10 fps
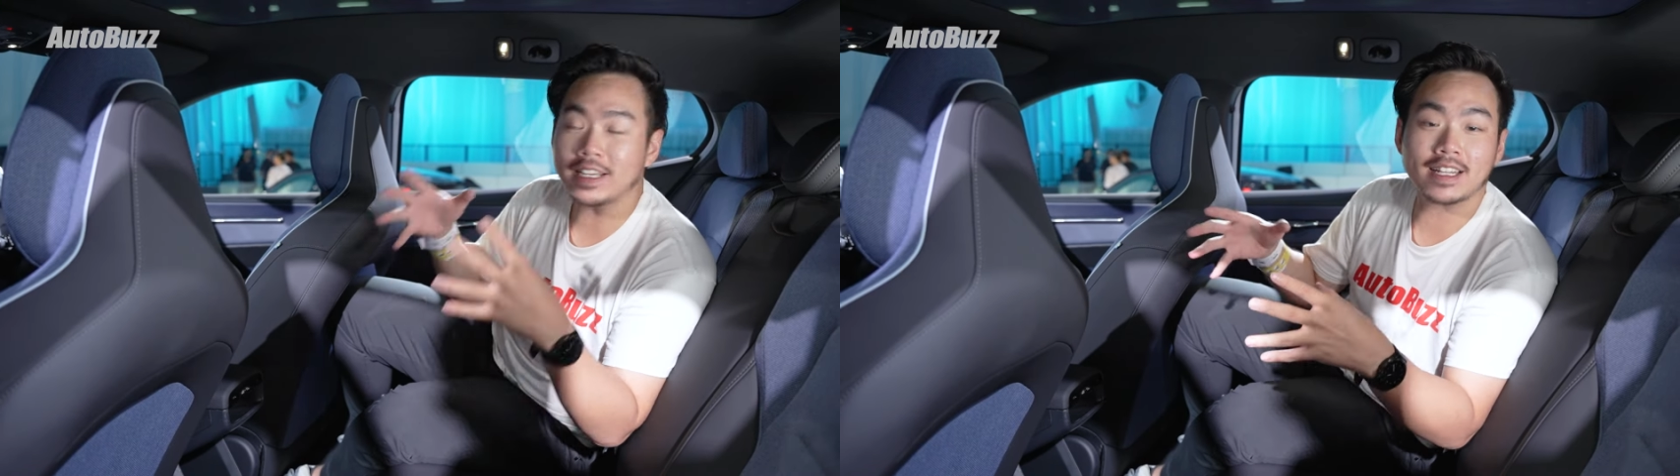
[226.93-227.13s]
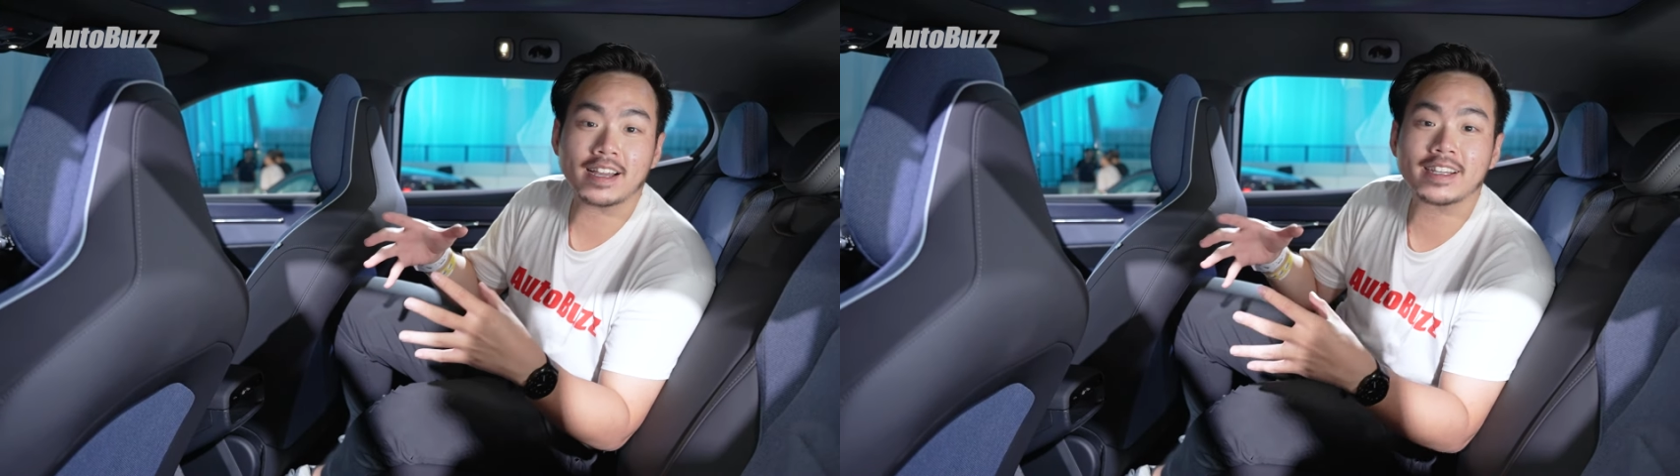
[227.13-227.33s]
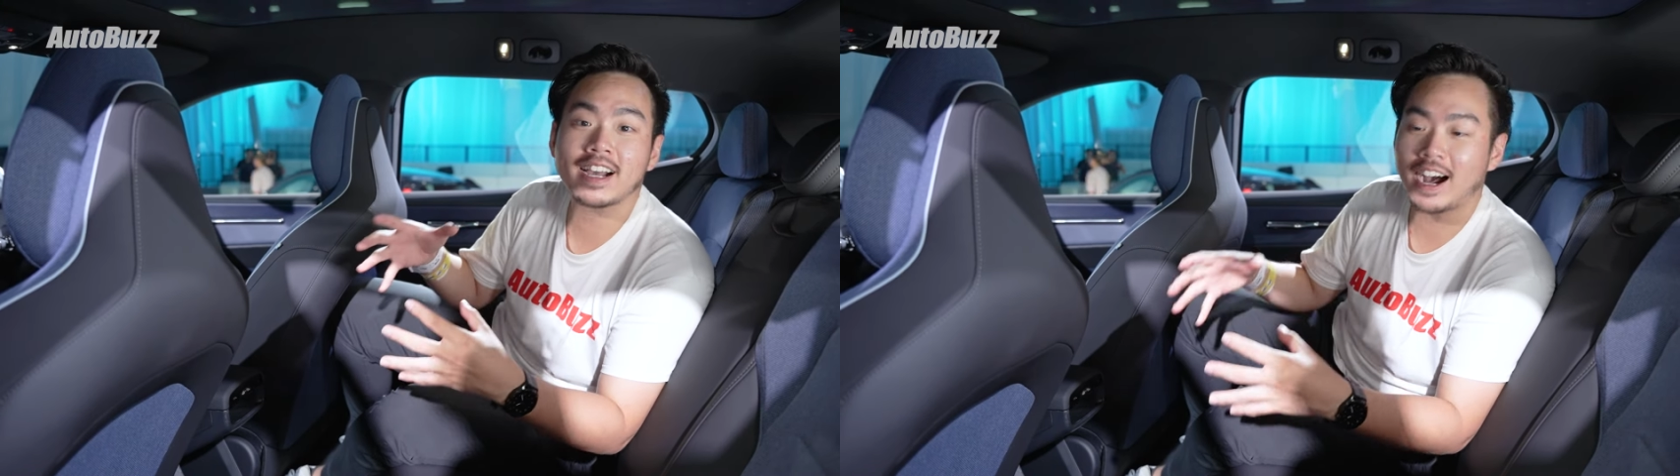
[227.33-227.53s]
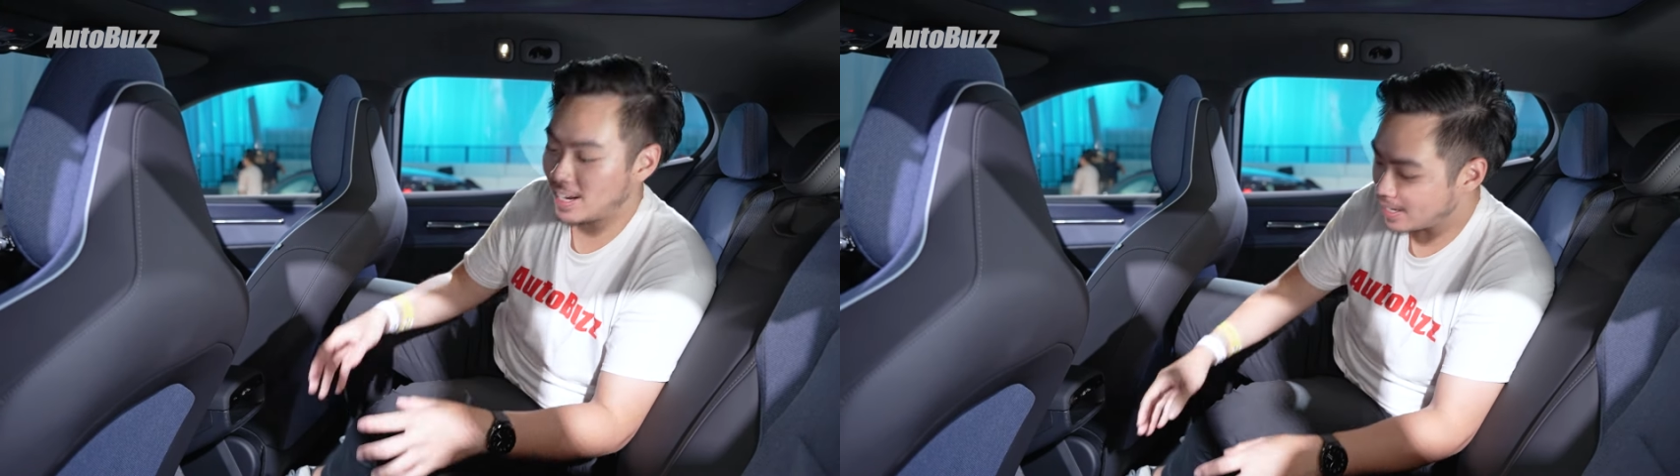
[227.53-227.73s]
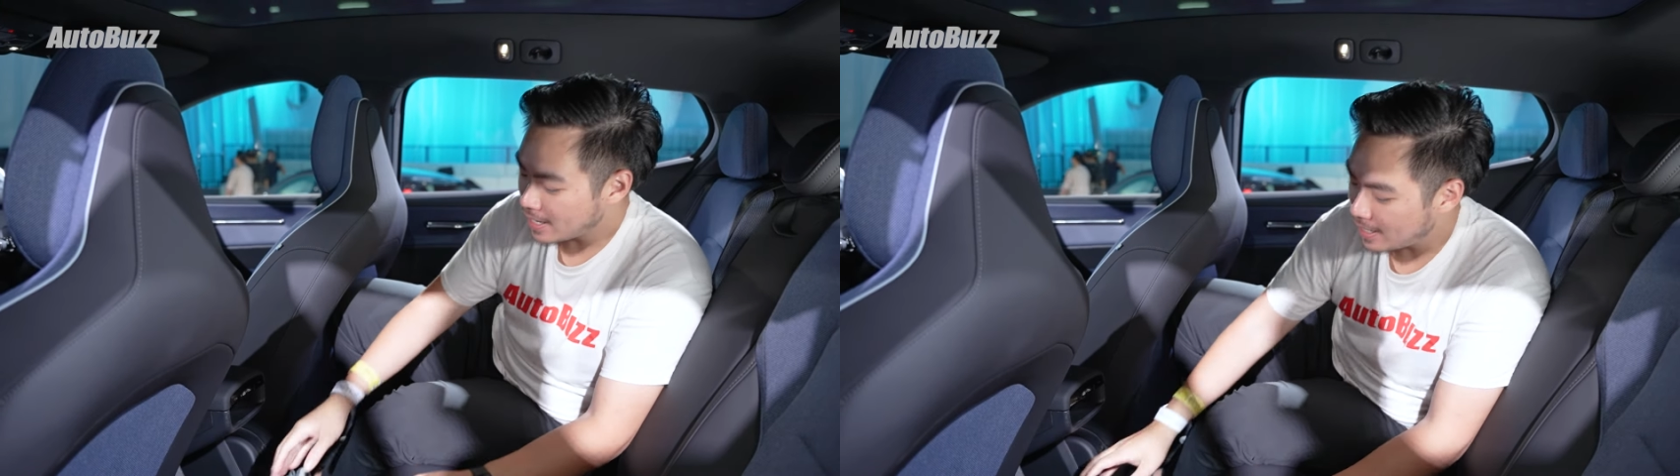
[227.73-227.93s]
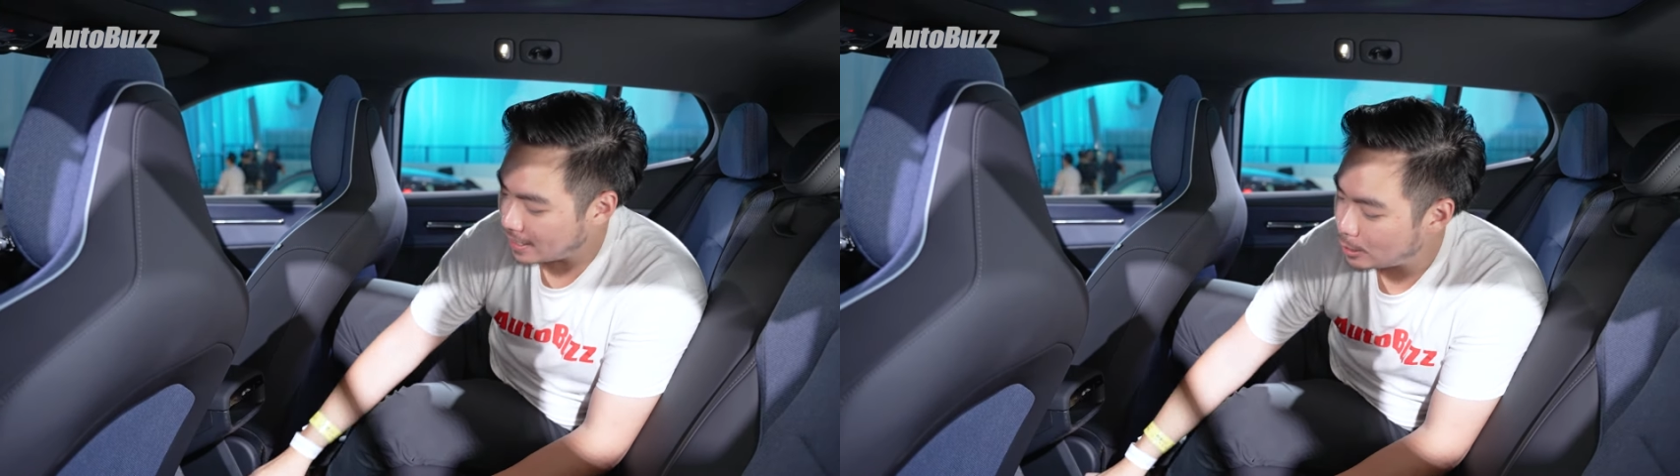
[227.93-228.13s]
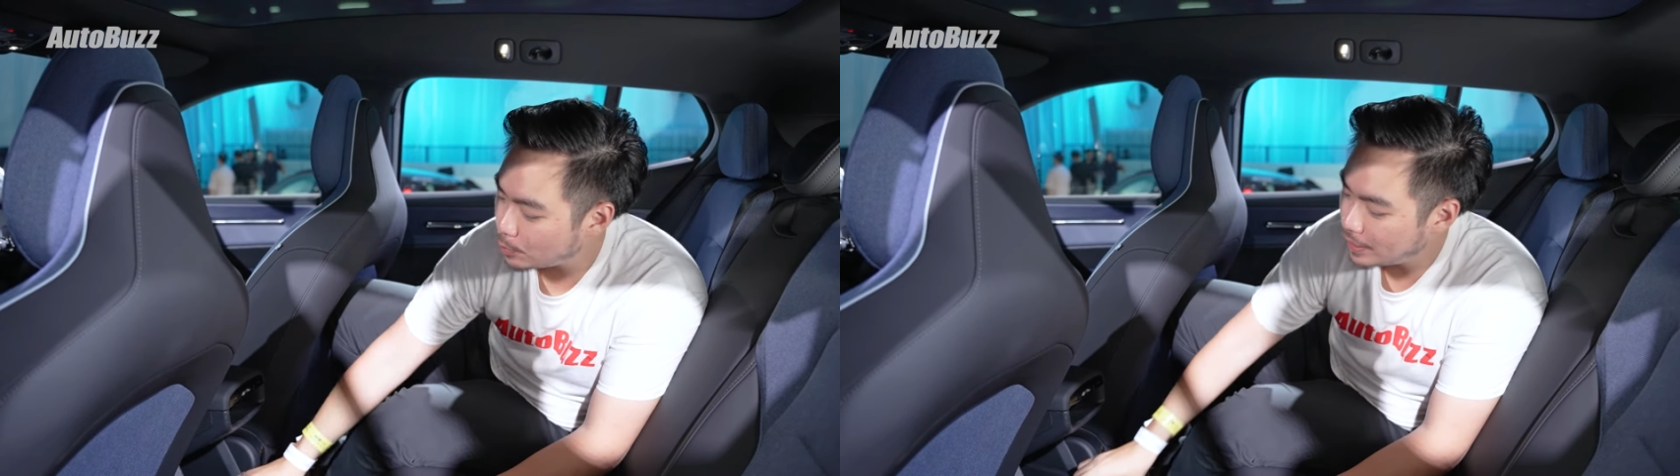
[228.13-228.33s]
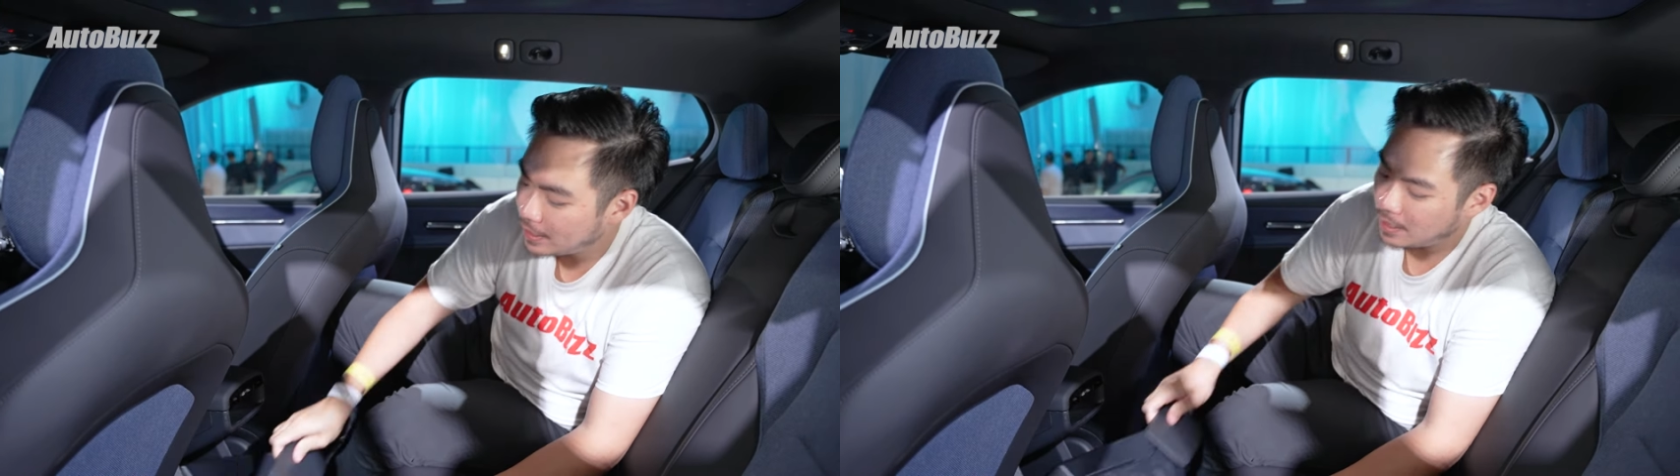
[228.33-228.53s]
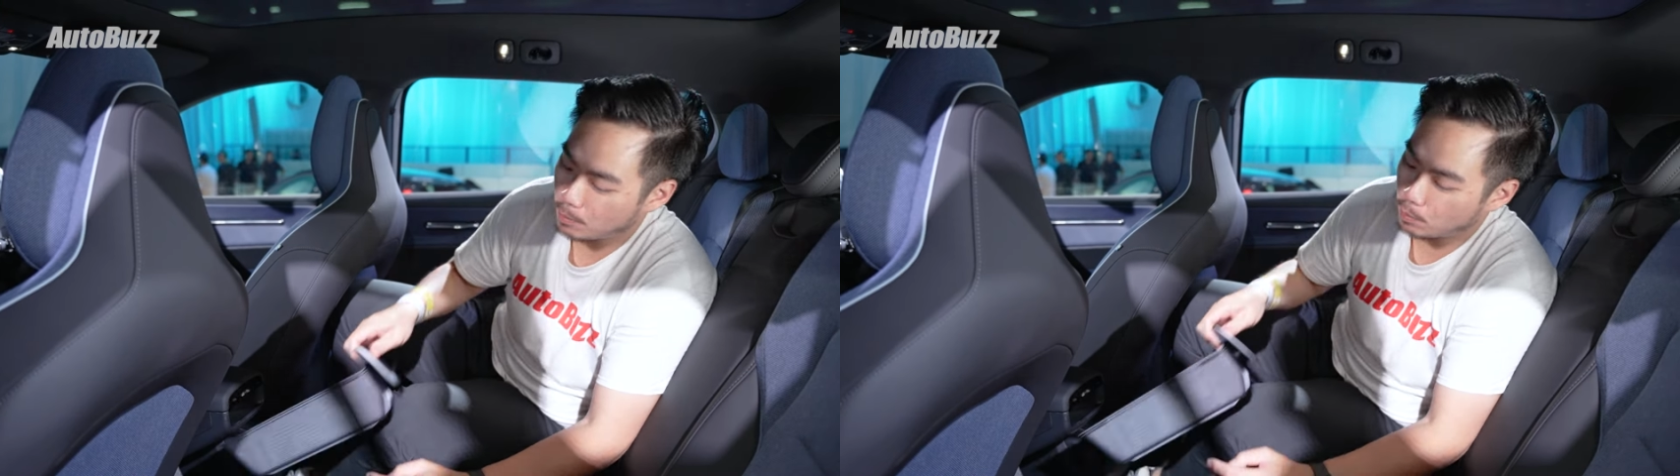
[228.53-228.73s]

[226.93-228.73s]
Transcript: entire car, including the